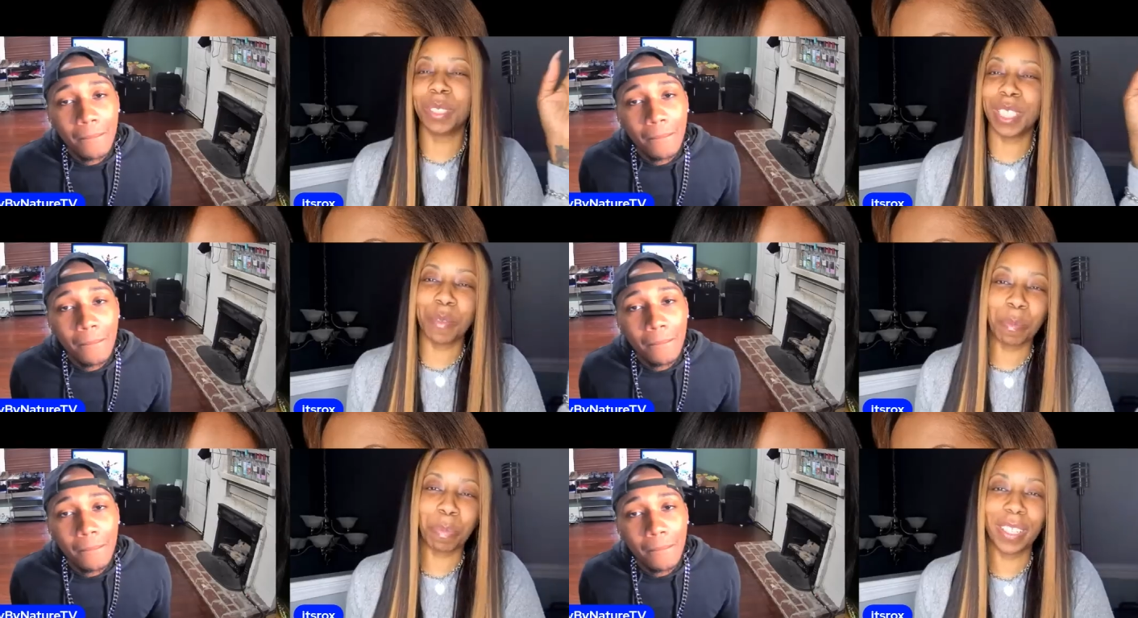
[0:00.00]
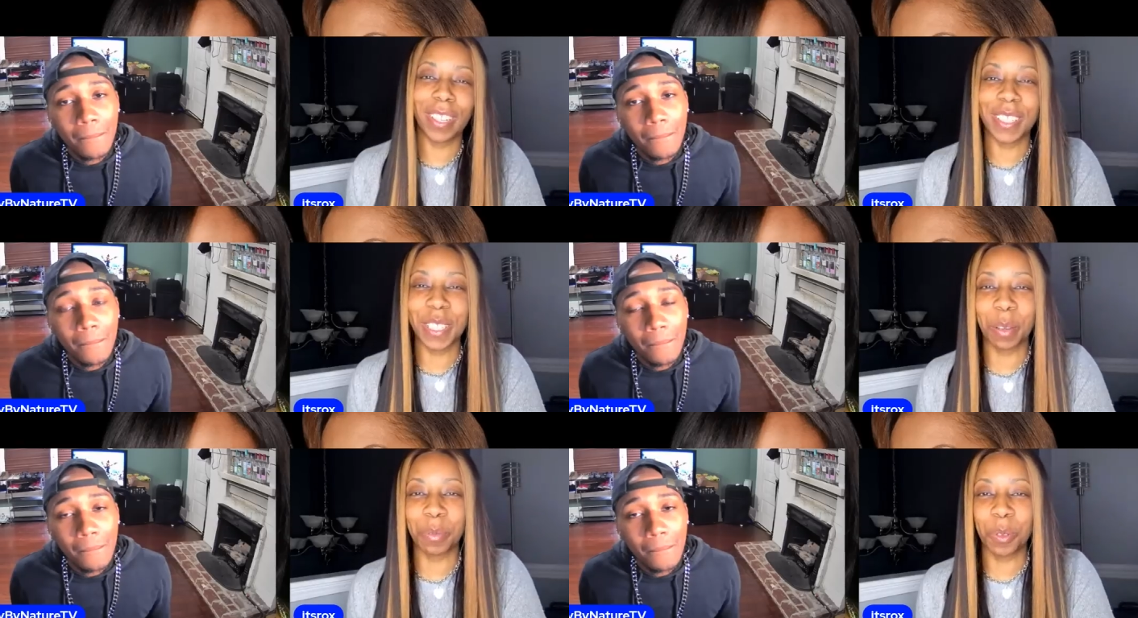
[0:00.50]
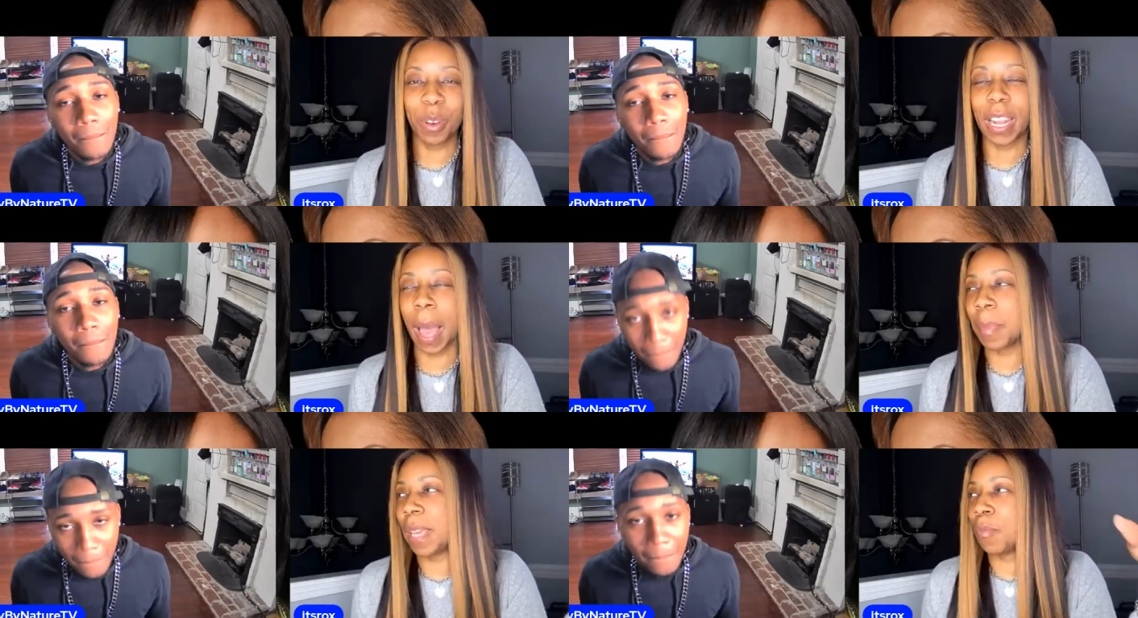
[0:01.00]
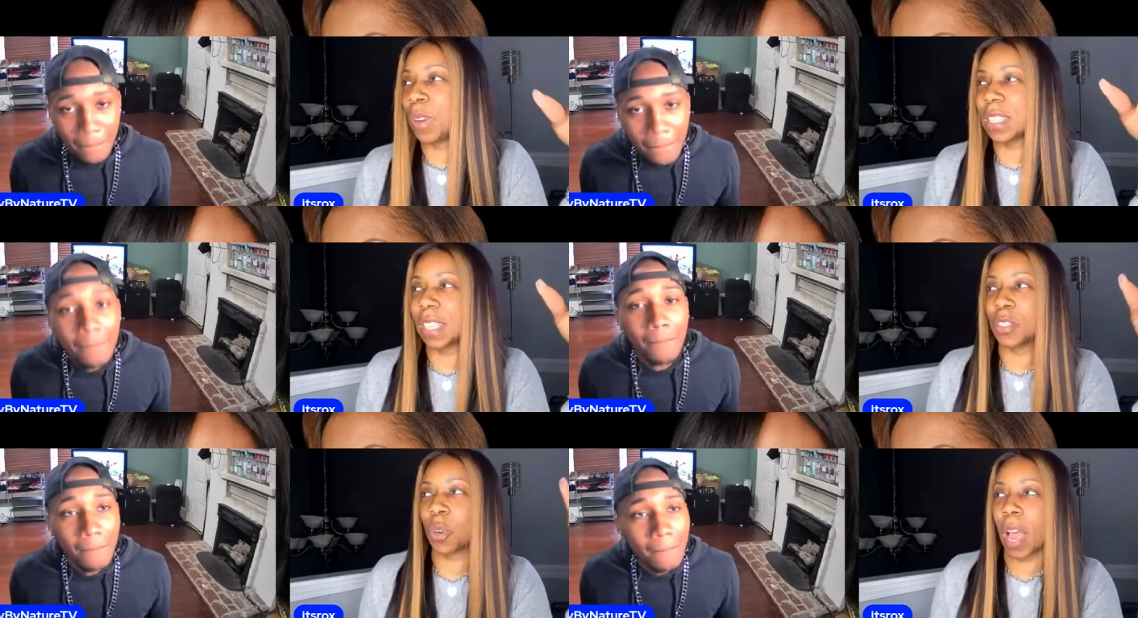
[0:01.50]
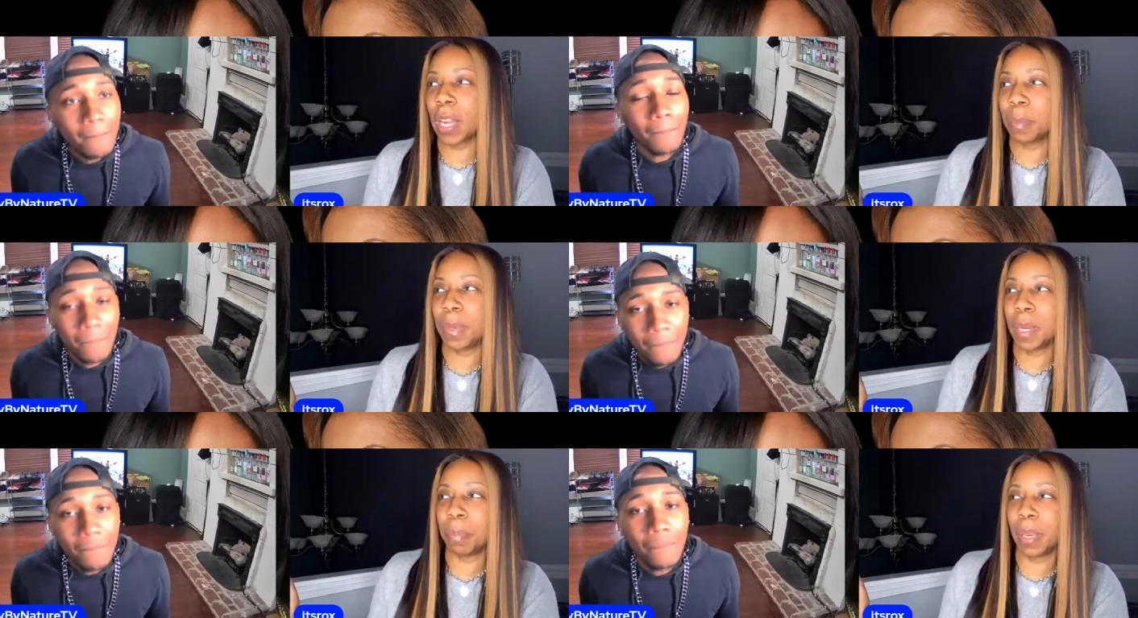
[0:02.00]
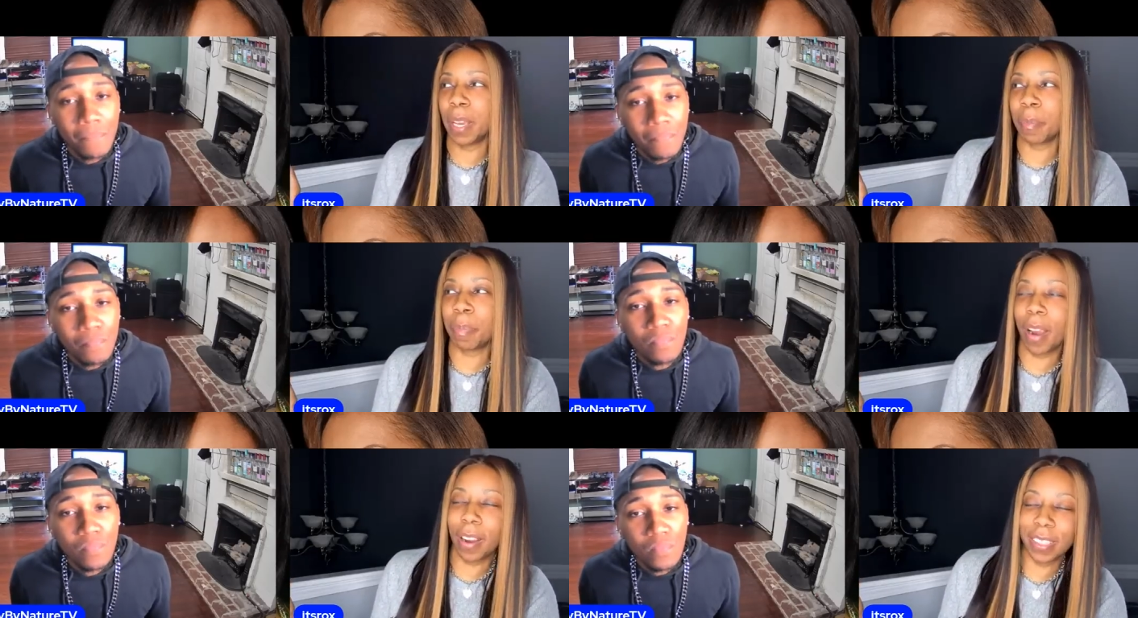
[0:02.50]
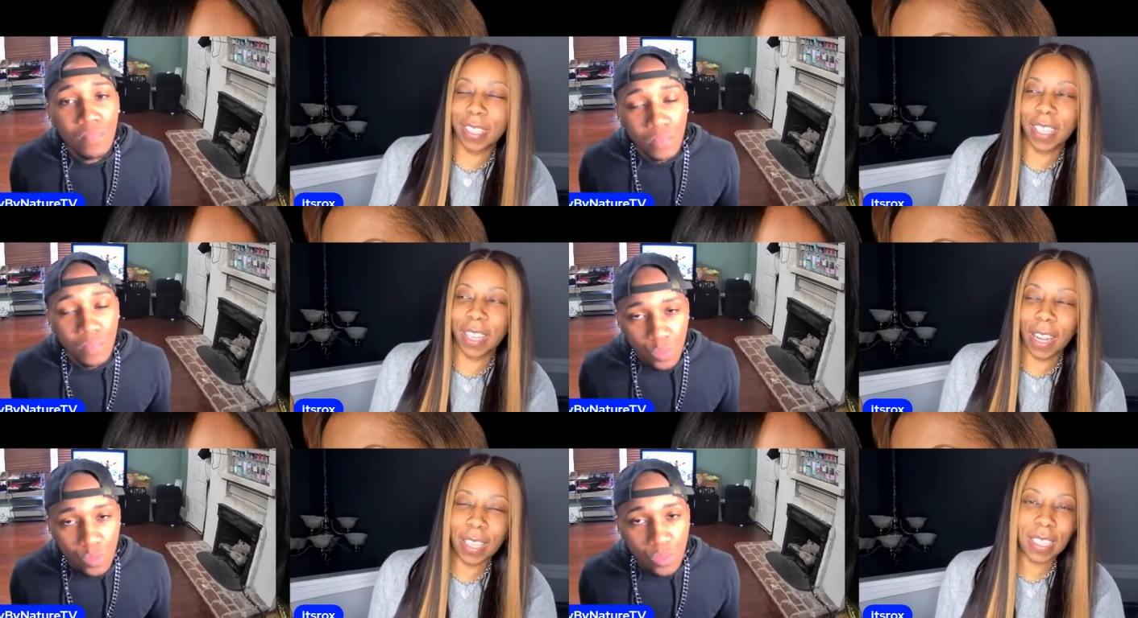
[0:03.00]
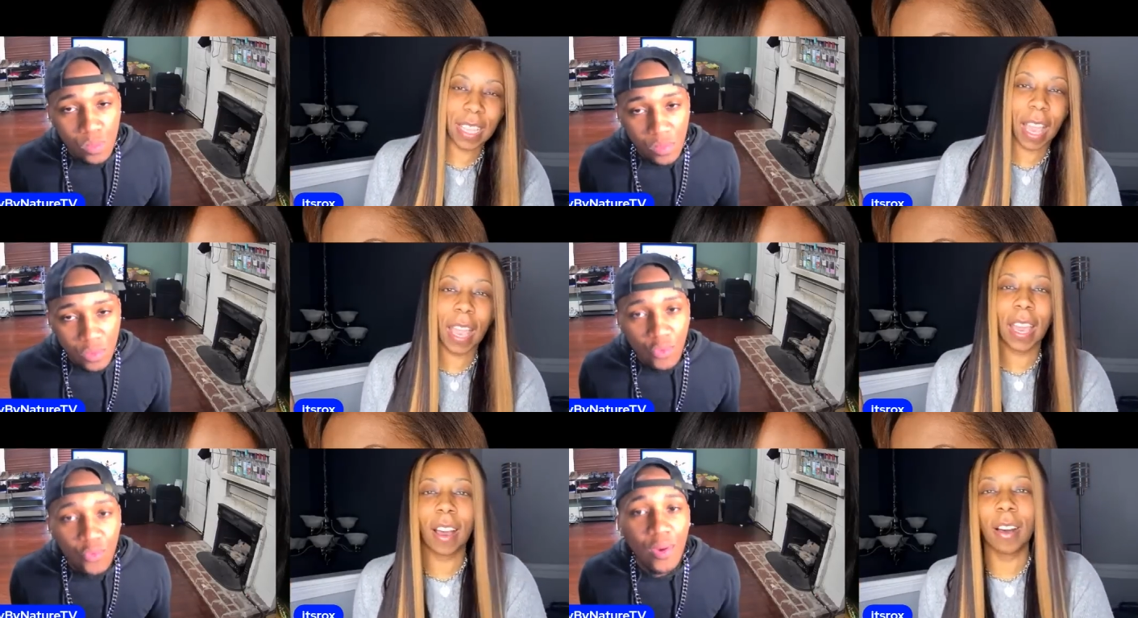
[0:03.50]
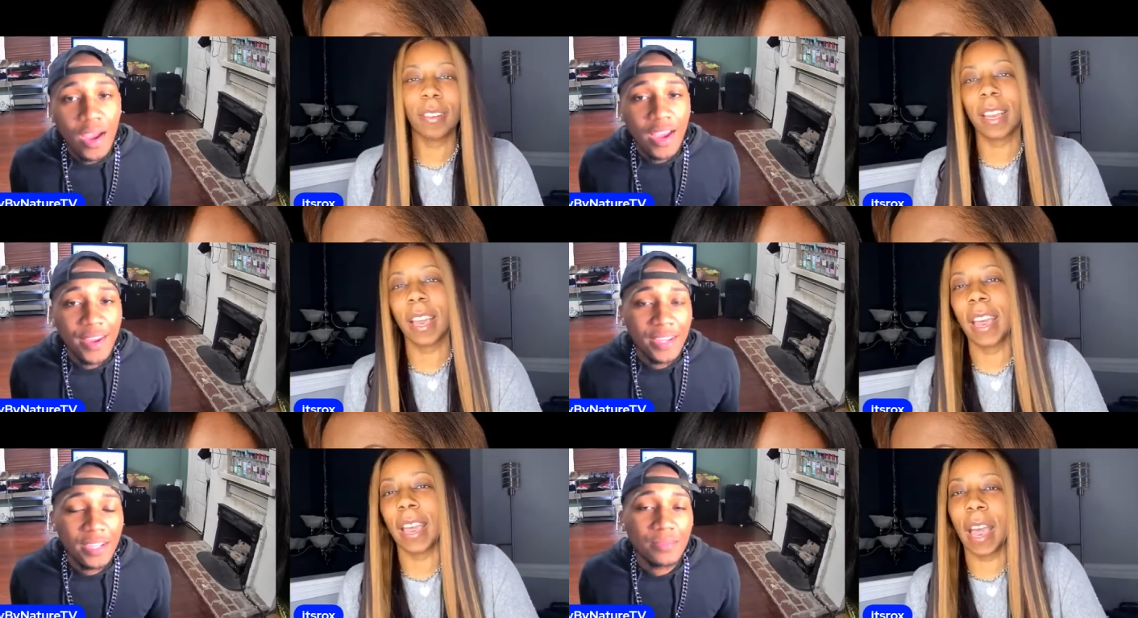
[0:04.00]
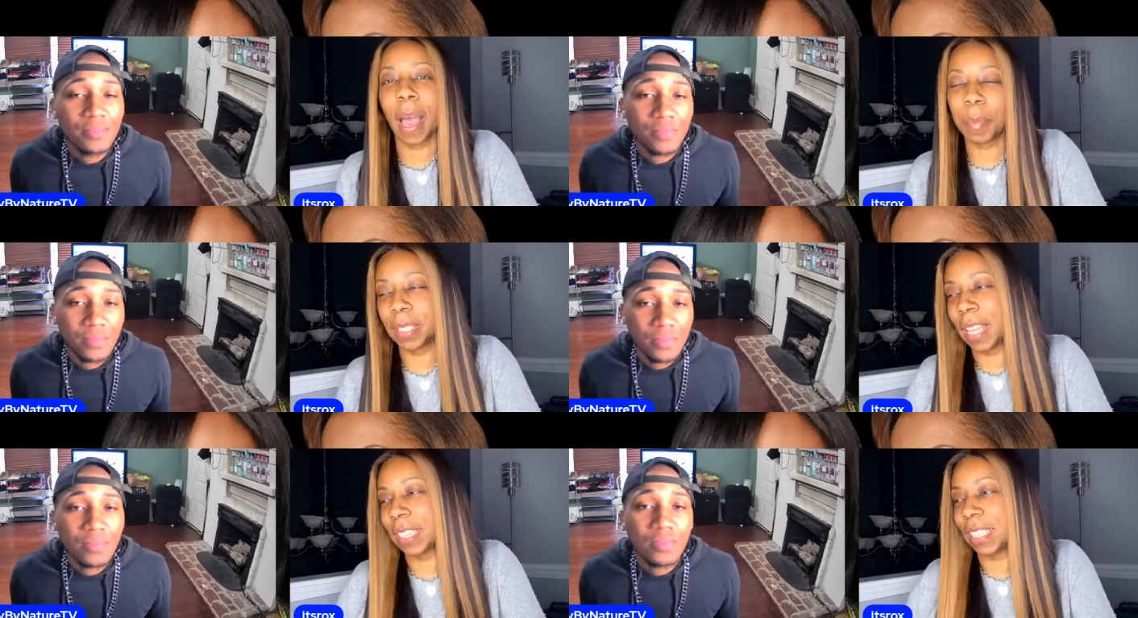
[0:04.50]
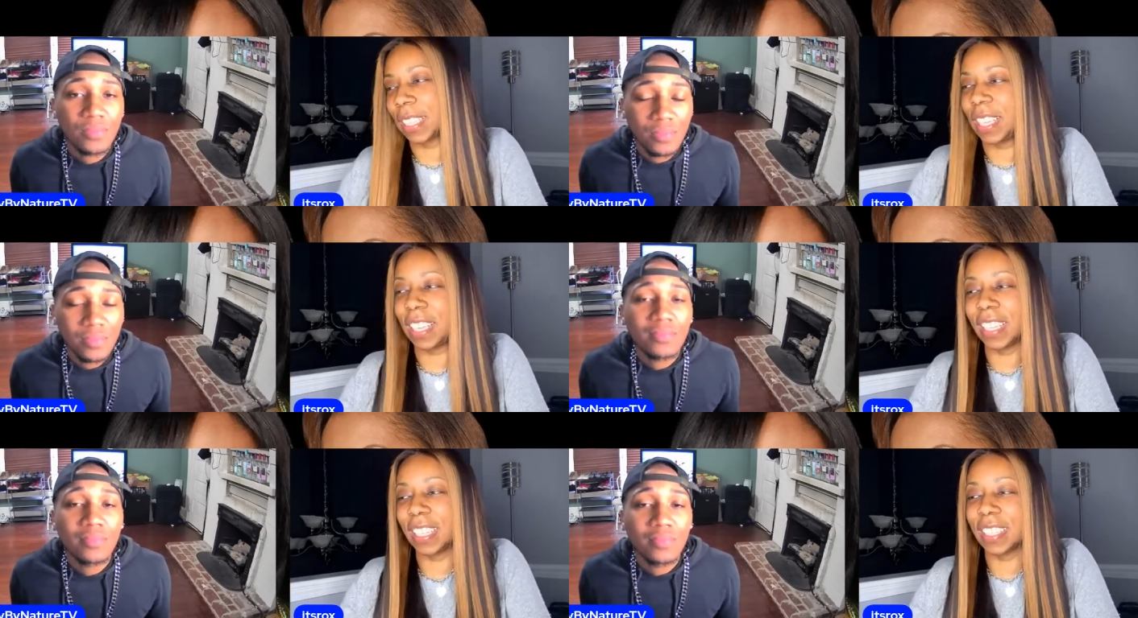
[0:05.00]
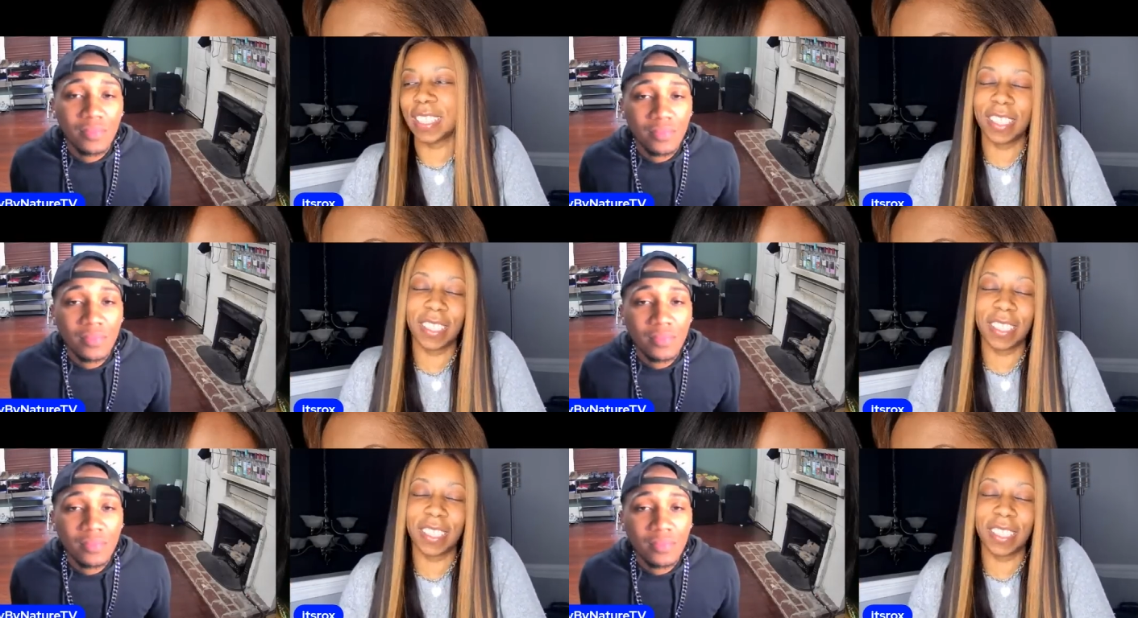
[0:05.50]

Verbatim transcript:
Speaker 1: even putting herself through it. I mean, was it trying to be the bigger person and saying, right, I'm gonna let the kids, you